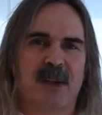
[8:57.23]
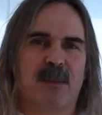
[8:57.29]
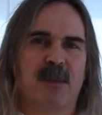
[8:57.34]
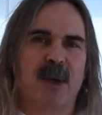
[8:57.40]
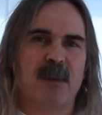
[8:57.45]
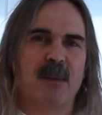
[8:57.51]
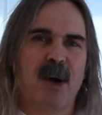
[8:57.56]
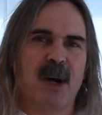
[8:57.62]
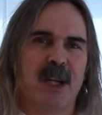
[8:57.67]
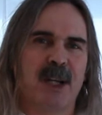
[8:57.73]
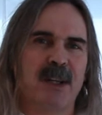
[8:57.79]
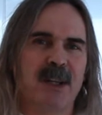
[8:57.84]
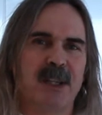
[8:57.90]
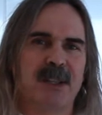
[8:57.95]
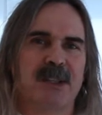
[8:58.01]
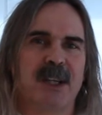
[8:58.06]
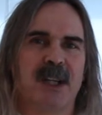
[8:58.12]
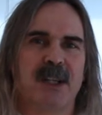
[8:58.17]
By marking
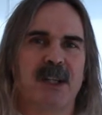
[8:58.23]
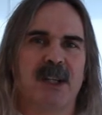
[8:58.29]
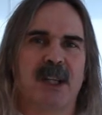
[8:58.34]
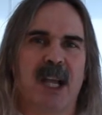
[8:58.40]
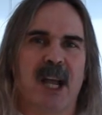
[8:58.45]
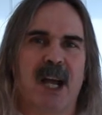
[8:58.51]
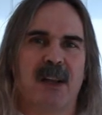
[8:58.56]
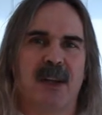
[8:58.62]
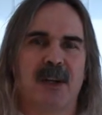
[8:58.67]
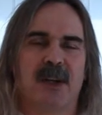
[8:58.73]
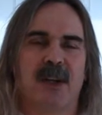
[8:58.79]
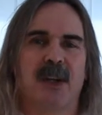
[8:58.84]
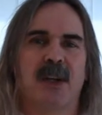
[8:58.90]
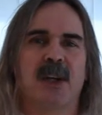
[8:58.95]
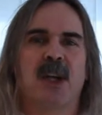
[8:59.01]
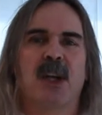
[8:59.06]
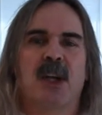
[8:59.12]
this on your calendar,